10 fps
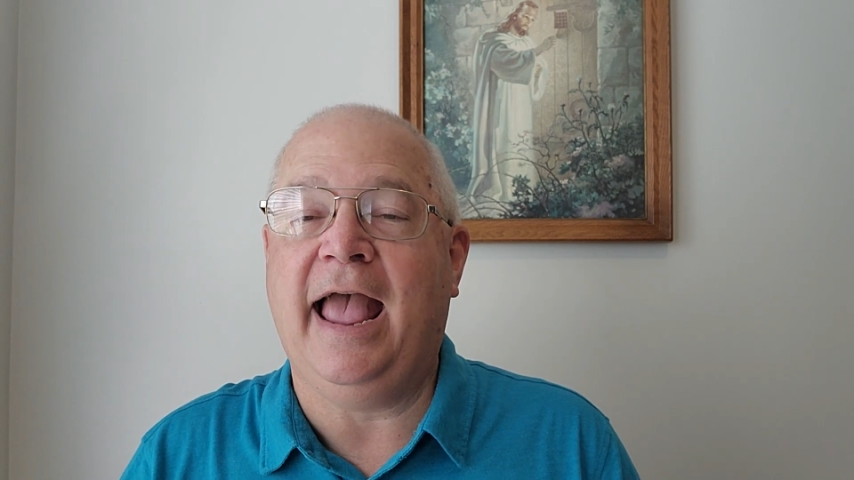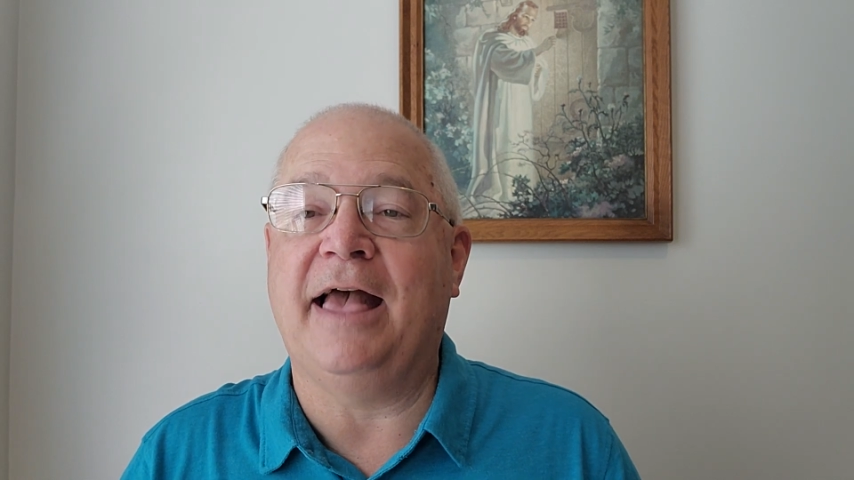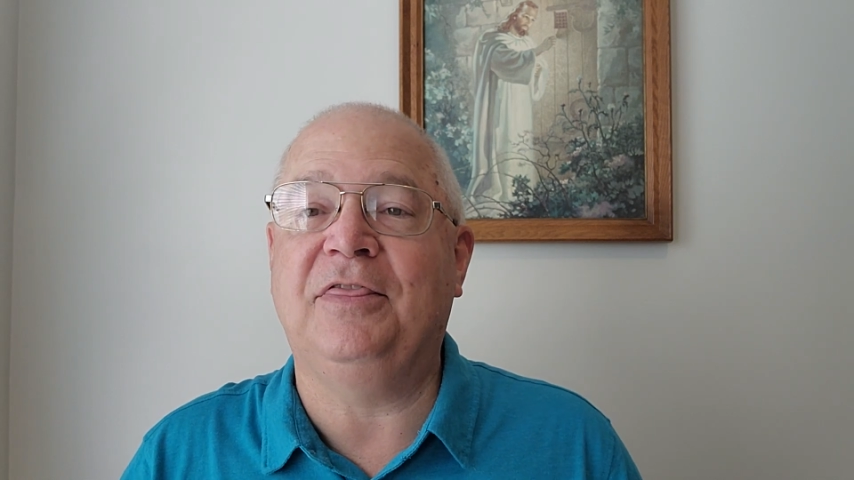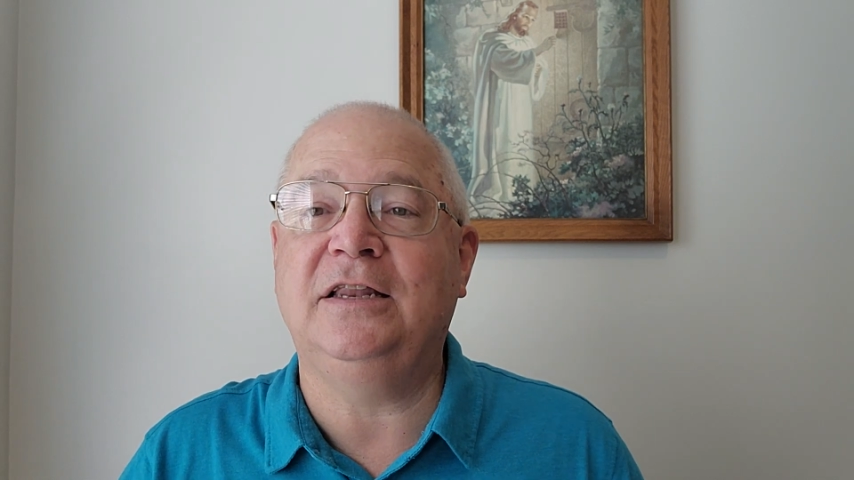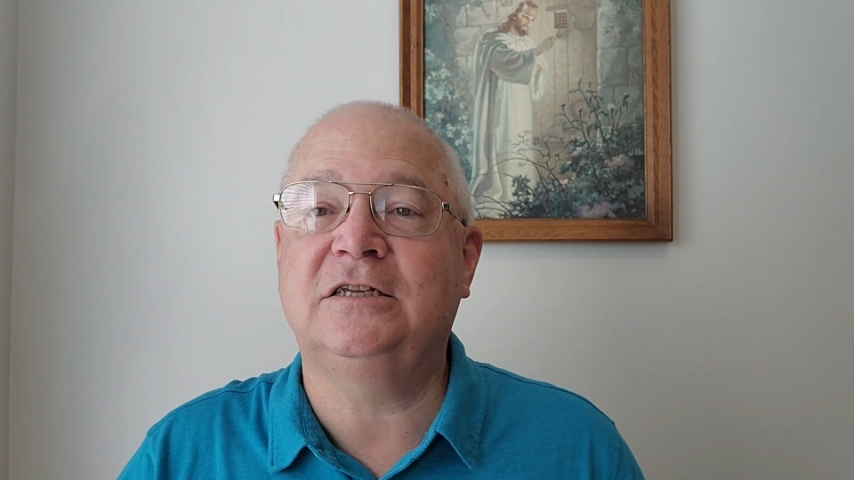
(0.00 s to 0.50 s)

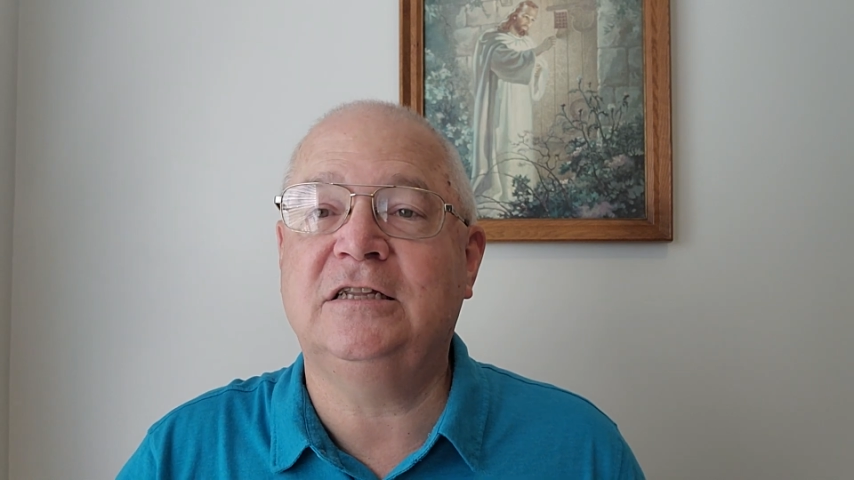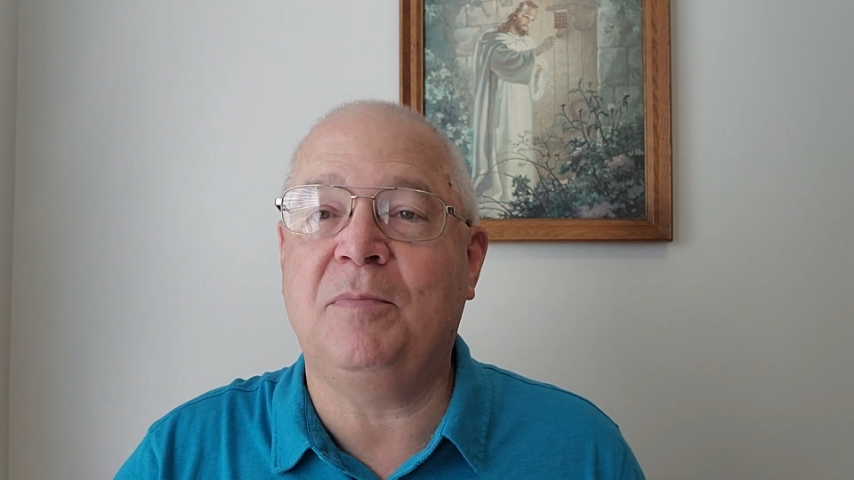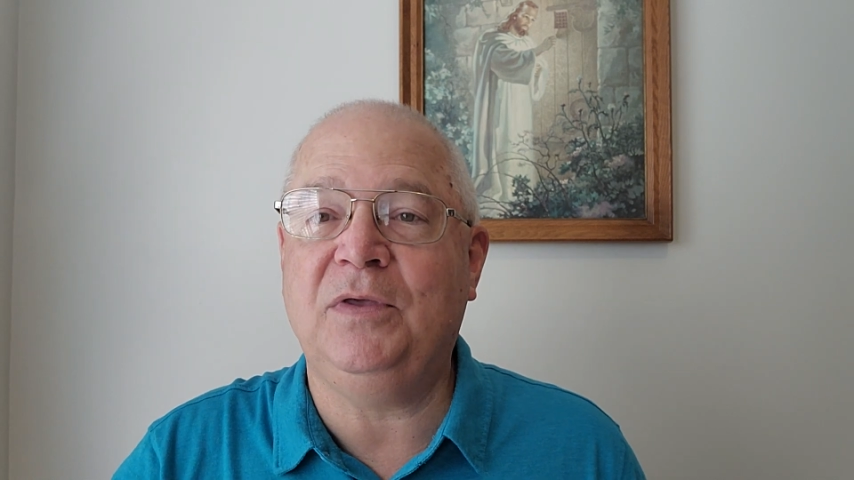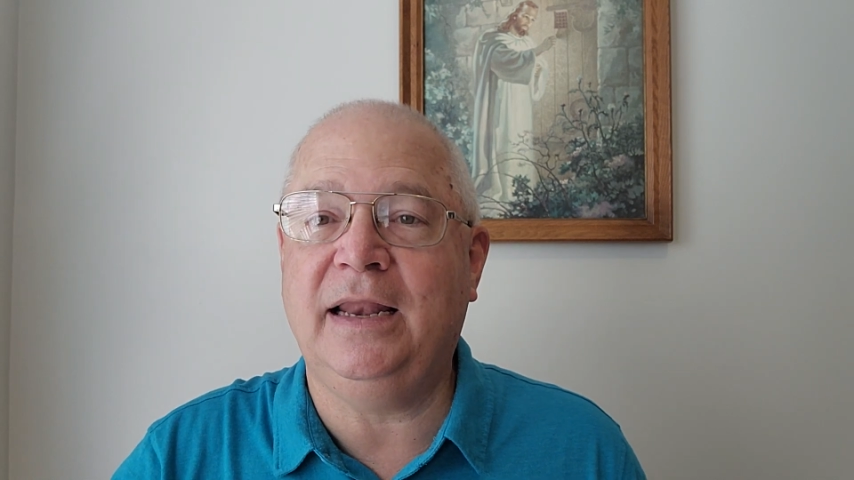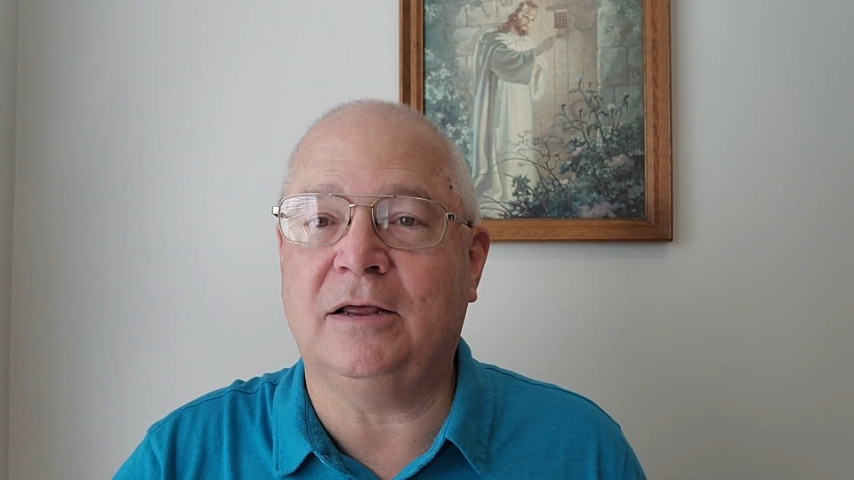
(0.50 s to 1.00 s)
And then
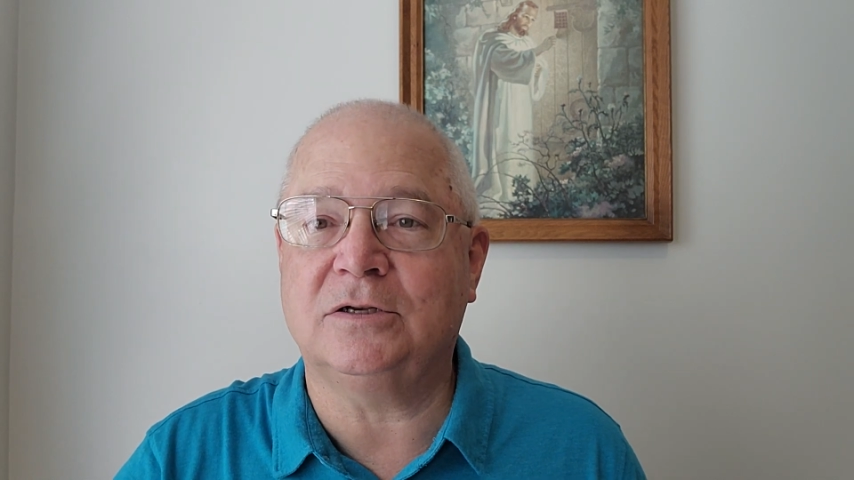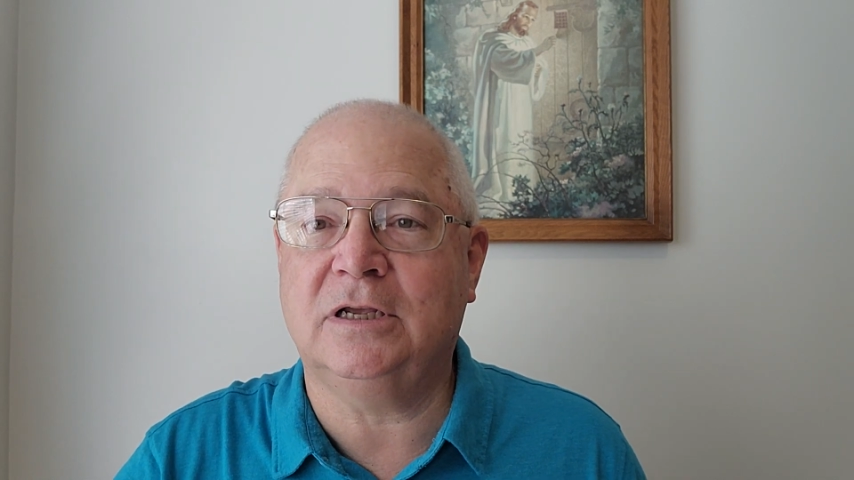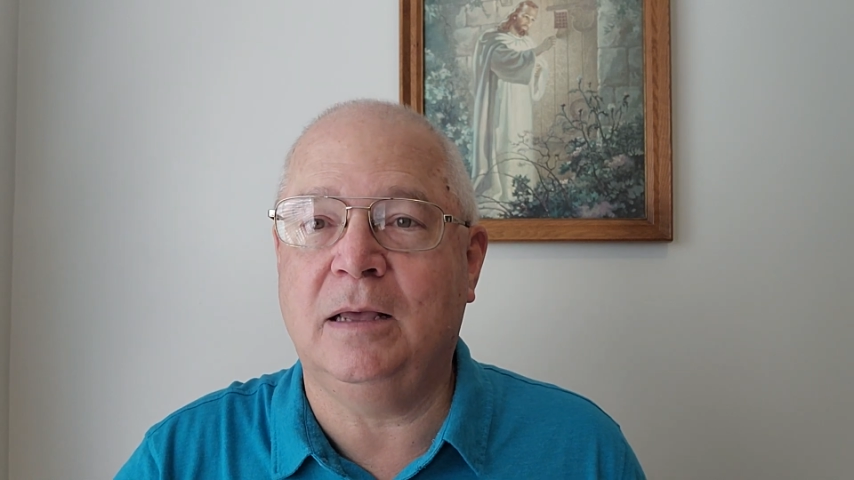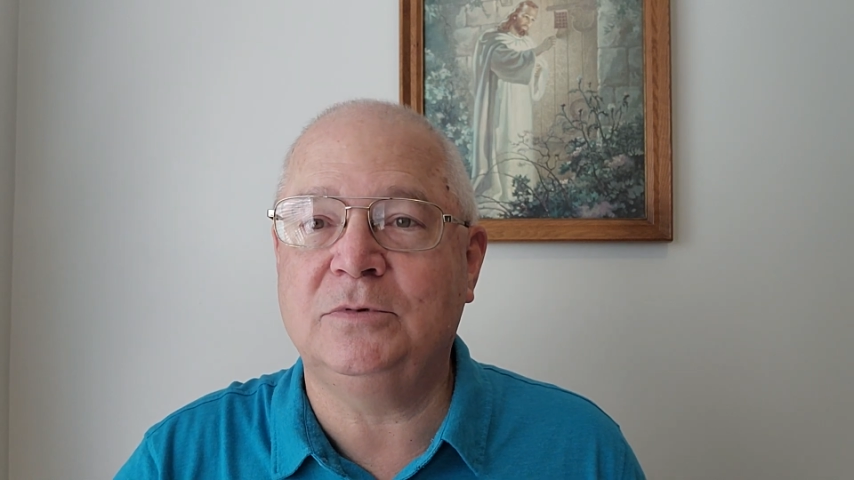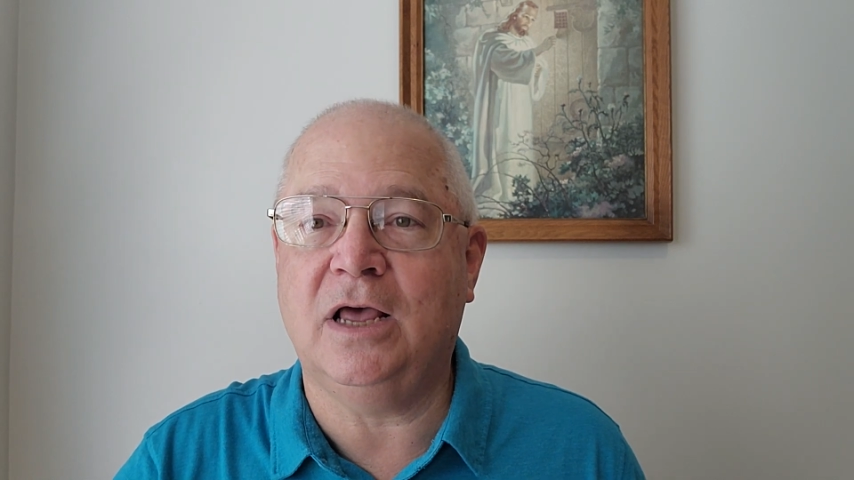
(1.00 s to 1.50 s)
something else comes